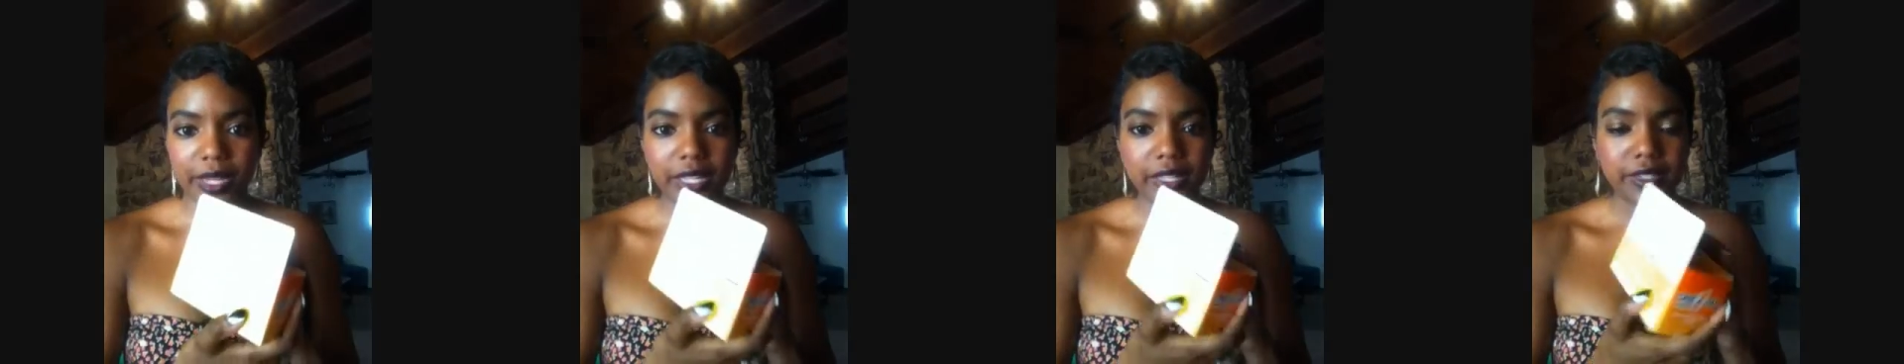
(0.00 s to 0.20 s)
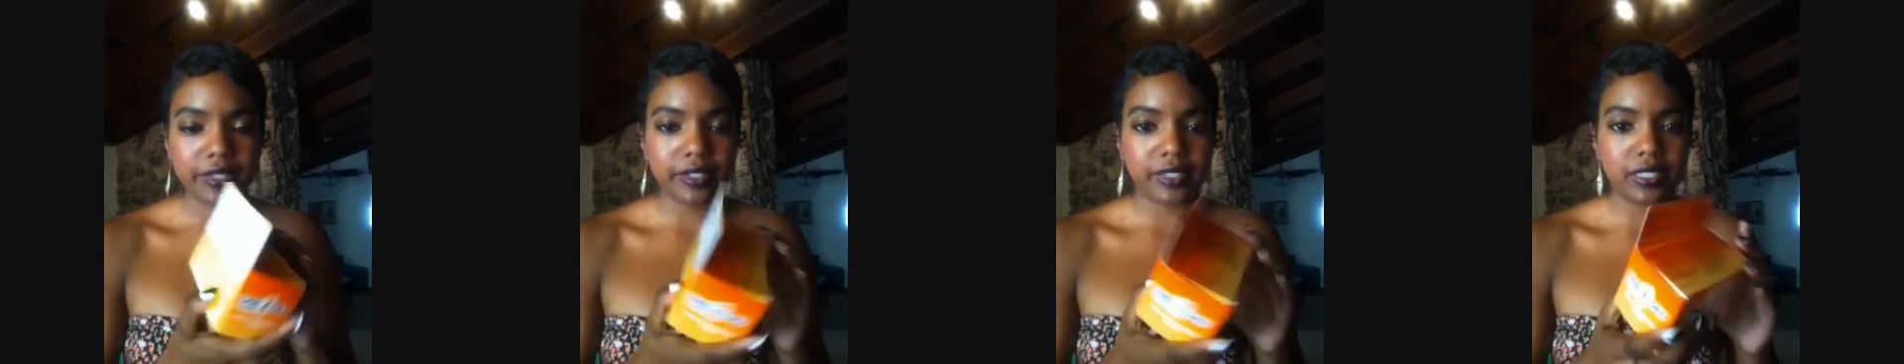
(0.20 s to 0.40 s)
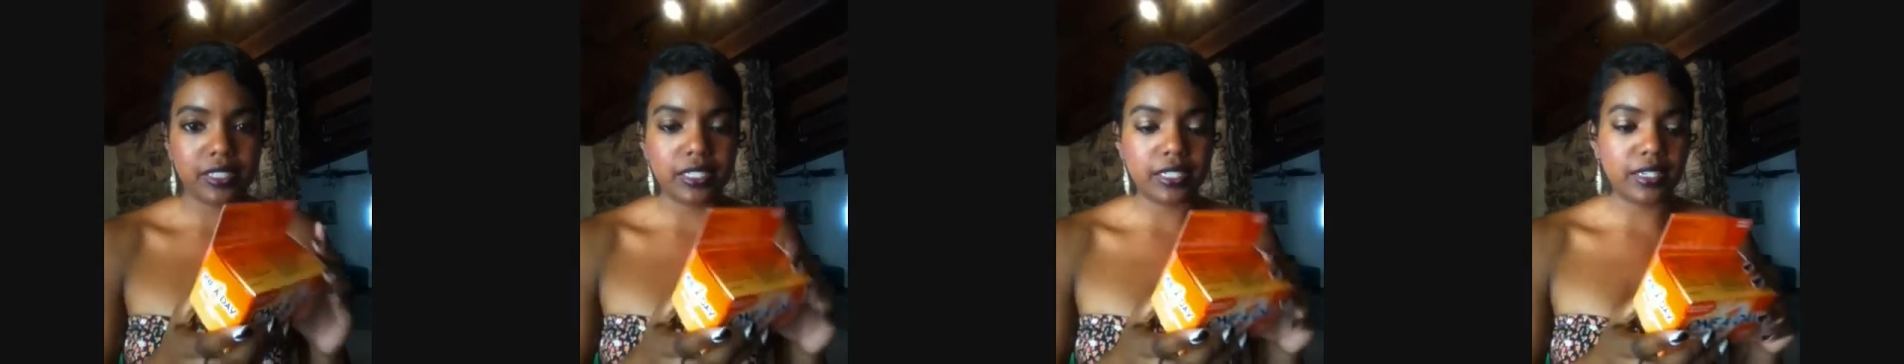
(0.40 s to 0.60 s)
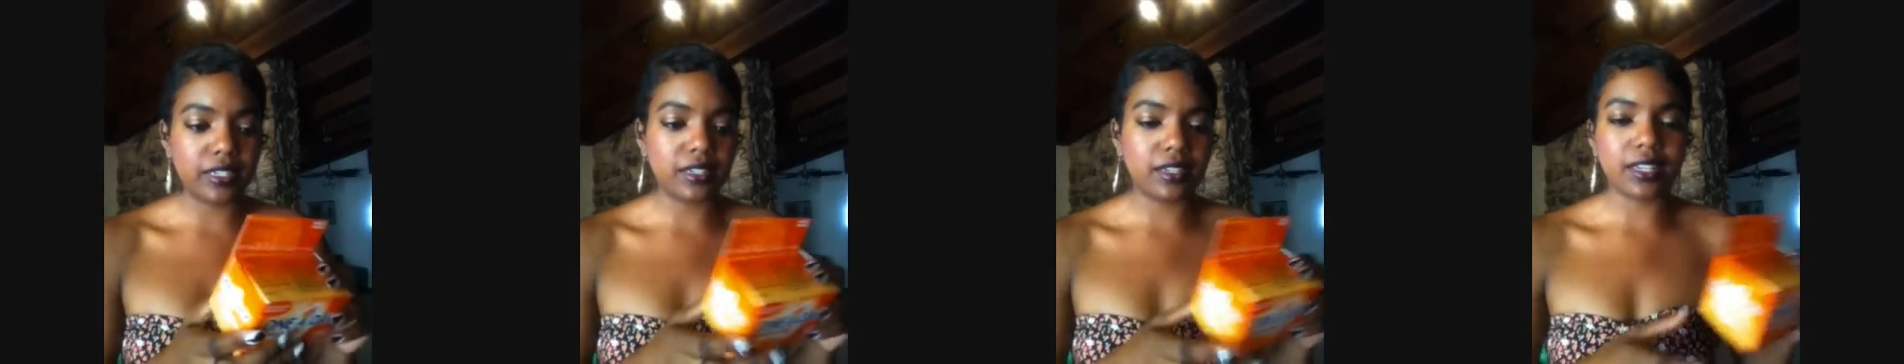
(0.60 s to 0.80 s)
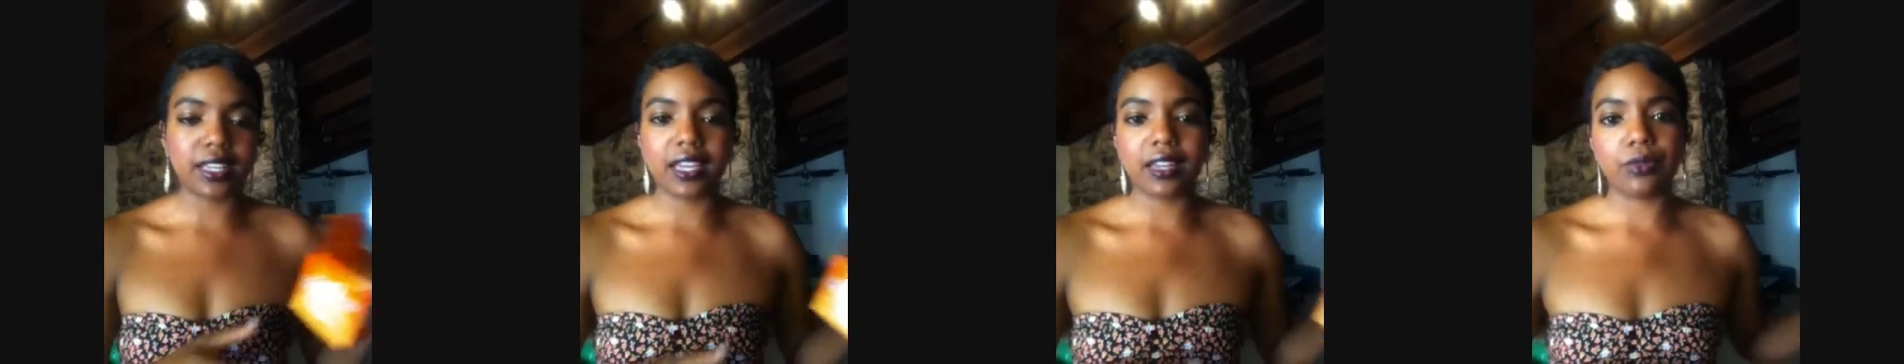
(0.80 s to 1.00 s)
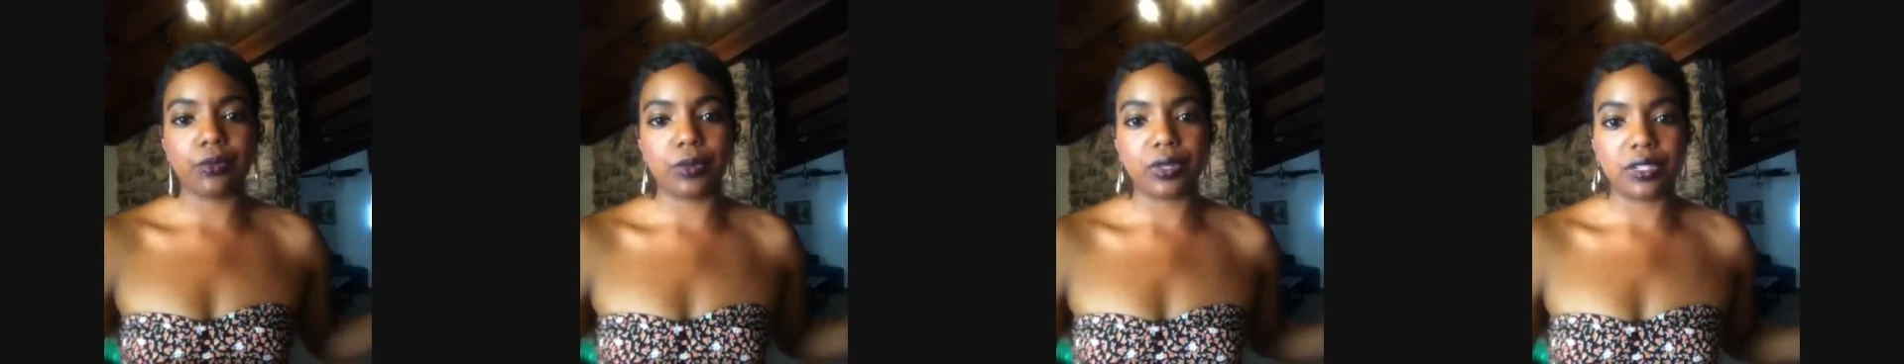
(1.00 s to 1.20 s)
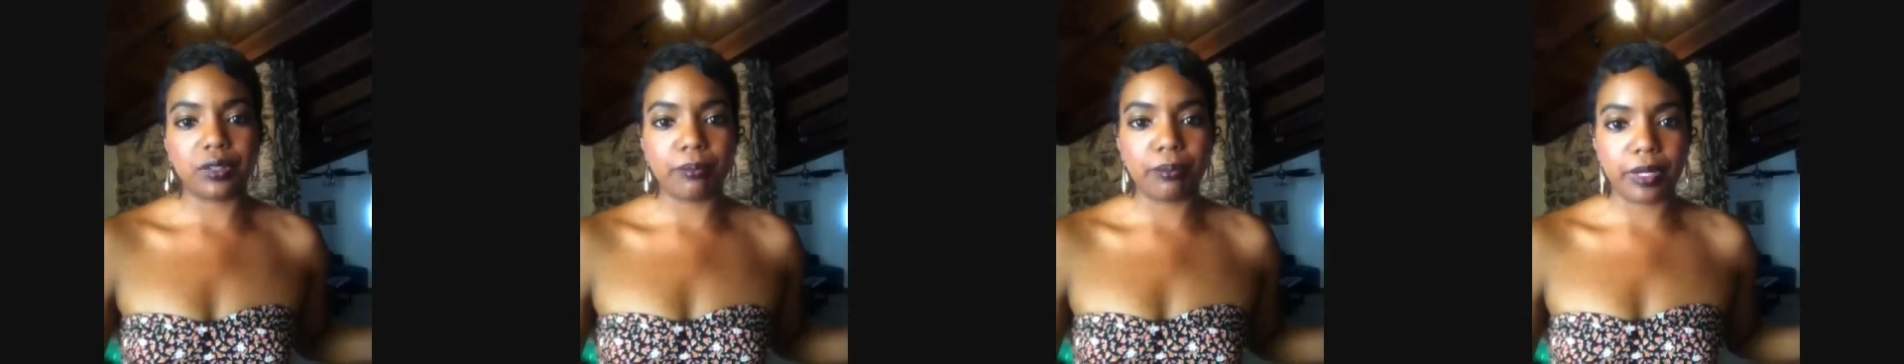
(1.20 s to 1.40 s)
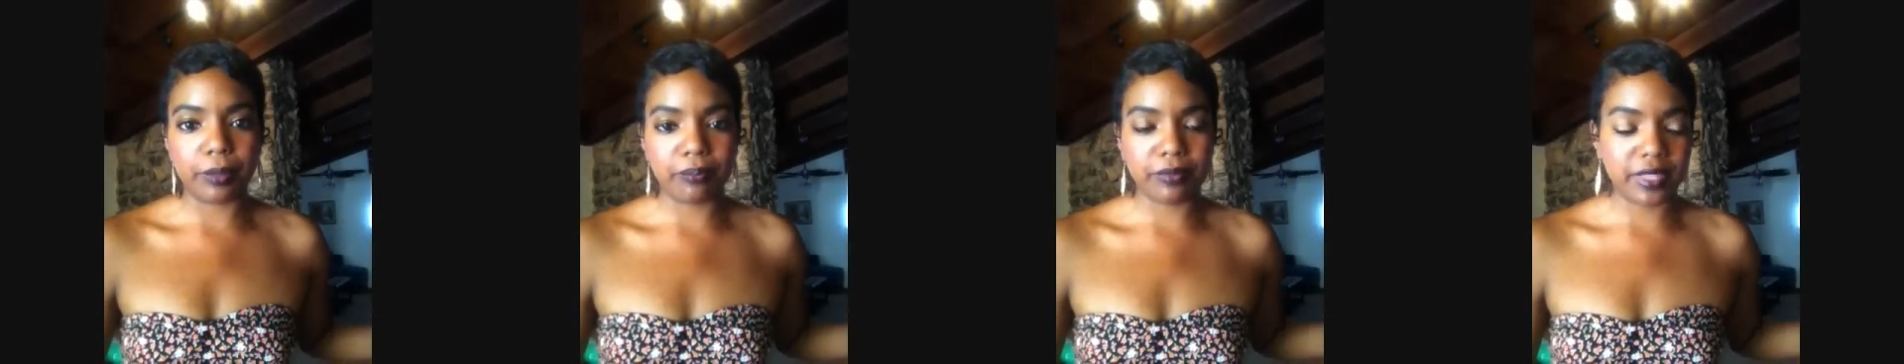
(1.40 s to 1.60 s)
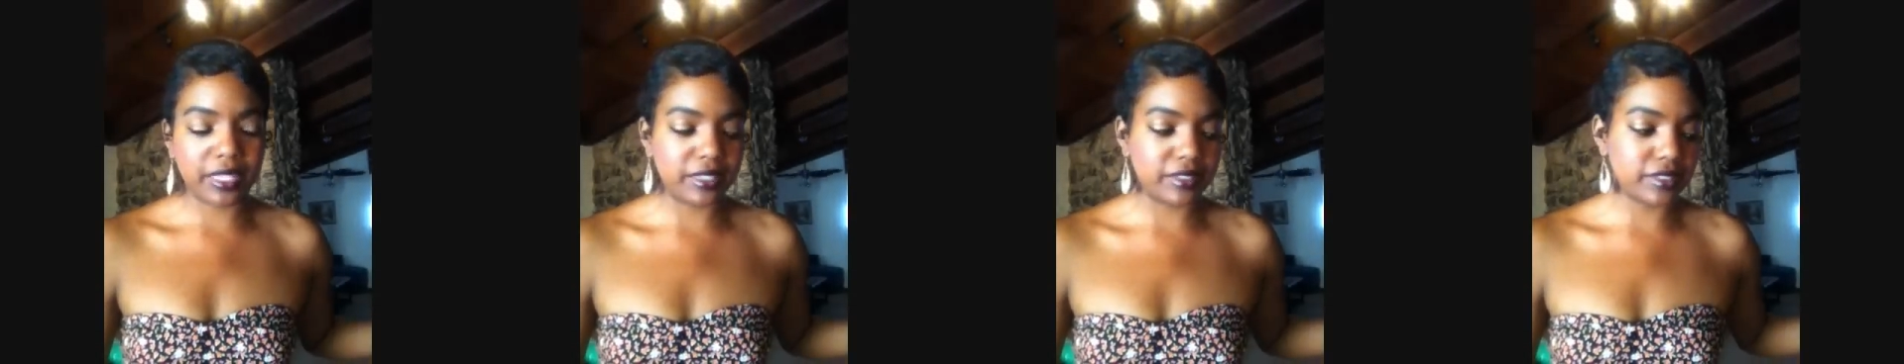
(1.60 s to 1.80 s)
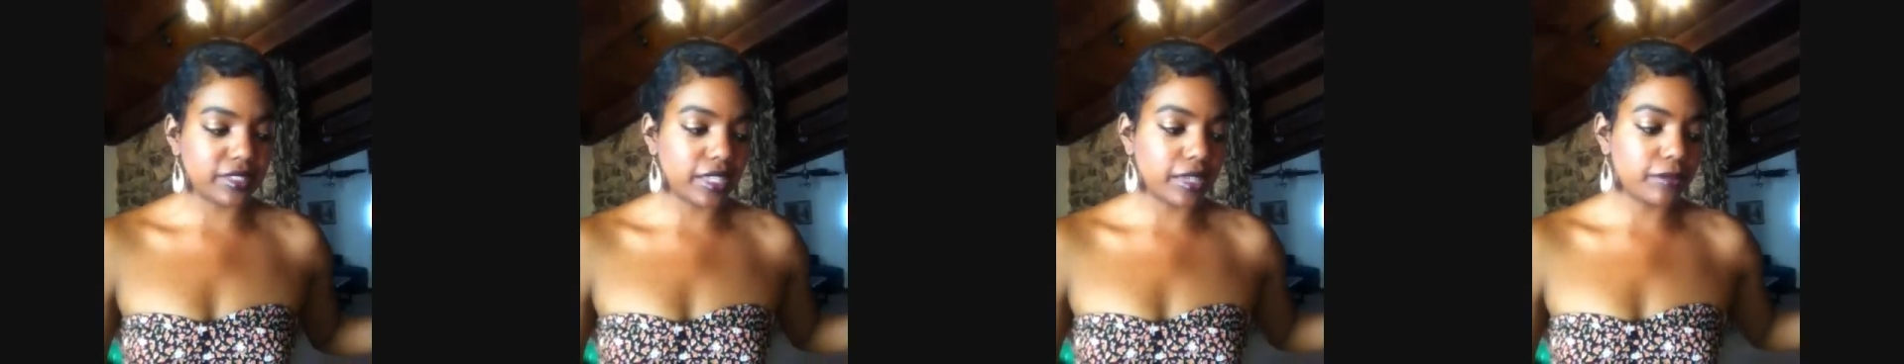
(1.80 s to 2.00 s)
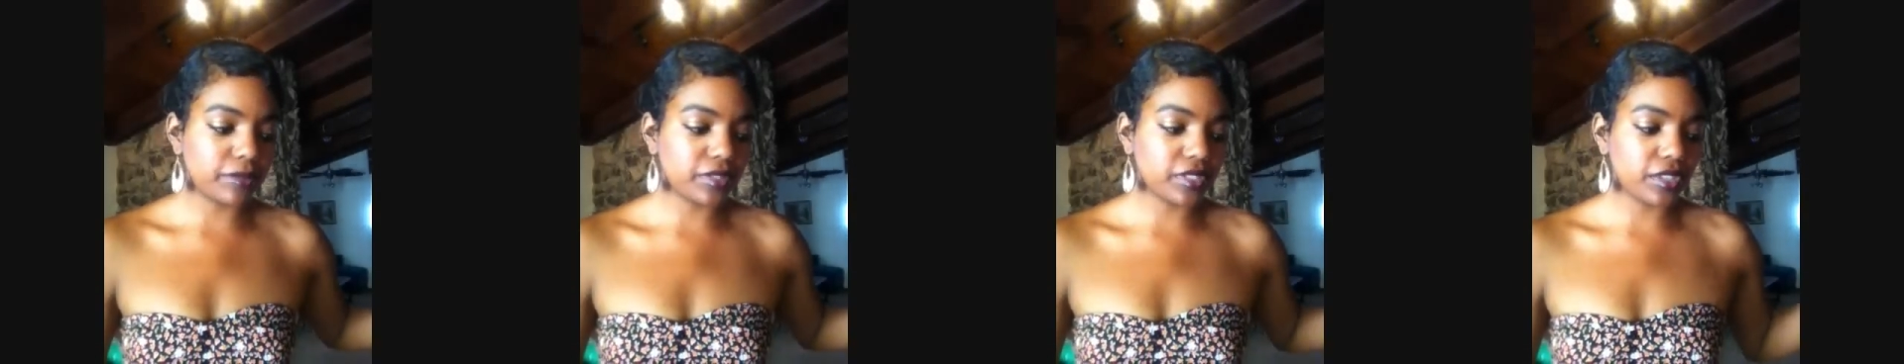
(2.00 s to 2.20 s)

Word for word: of biotin in it, I kind of wanted to bump things up.